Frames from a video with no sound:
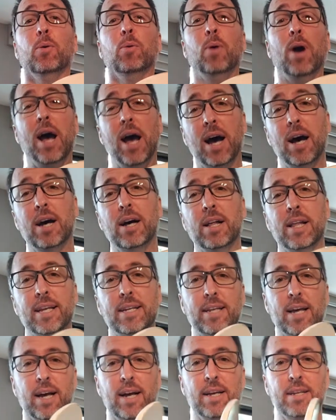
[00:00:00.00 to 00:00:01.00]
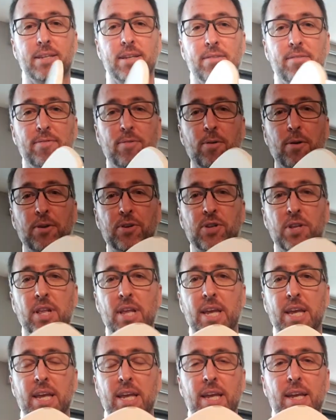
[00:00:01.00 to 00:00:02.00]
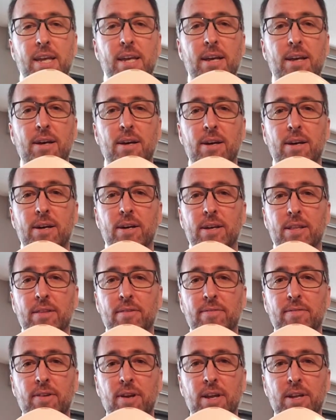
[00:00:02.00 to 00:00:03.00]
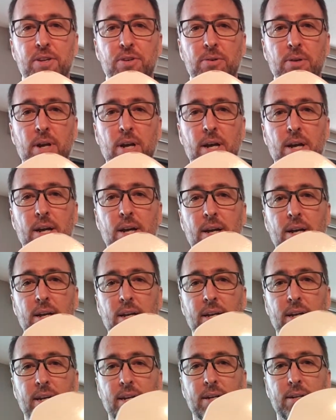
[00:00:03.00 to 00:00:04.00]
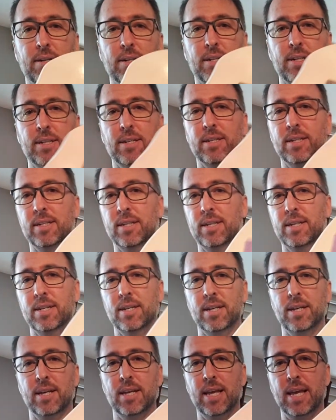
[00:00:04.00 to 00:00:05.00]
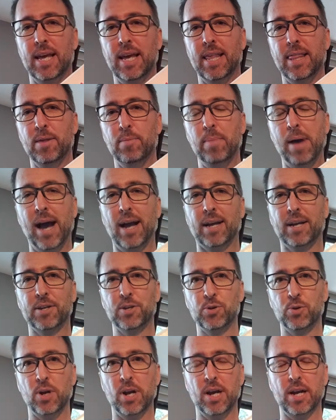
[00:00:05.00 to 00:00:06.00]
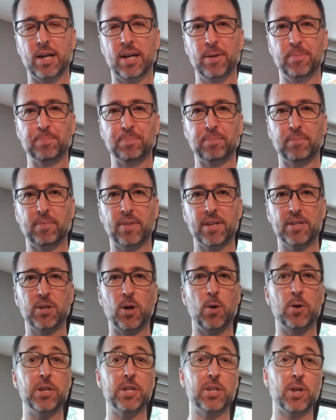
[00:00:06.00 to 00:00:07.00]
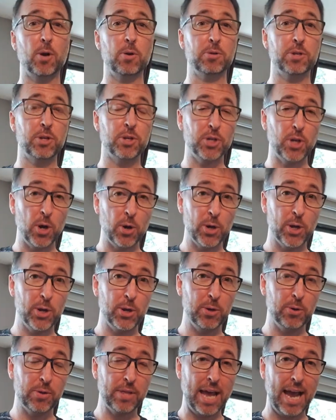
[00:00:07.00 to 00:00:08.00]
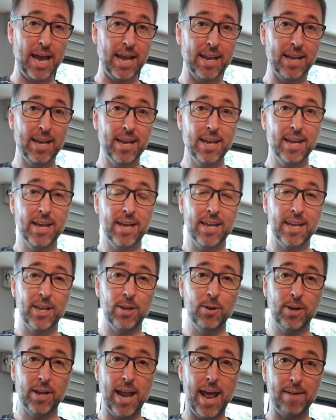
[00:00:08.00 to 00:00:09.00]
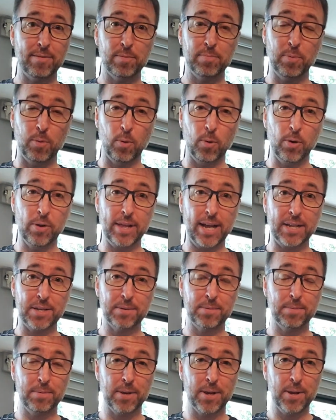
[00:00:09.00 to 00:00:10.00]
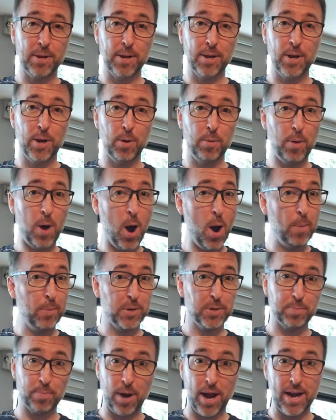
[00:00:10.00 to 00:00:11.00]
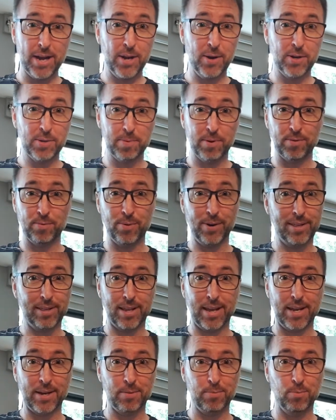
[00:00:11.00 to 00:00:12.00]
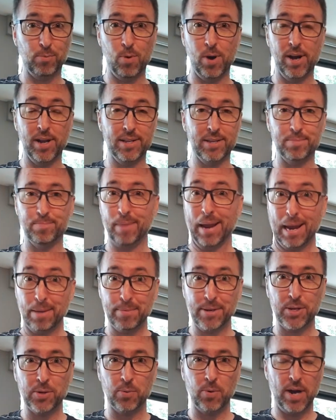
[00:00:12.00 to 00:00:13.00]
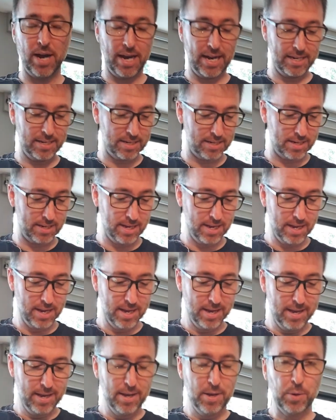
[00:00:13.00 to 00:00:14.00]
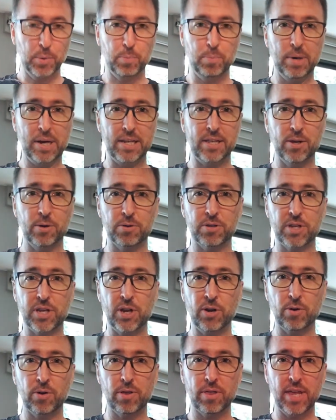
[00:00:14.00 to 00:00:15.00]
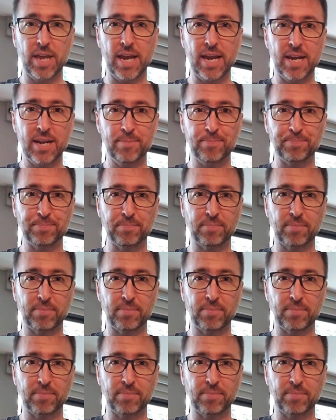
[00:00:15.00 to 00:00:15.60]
Well, it does, unfortunately, on the front truck and the back truck. So it just goes to show you that you can have a board that's almost brand new. It's been ridden like once, maybe twice. But those urethane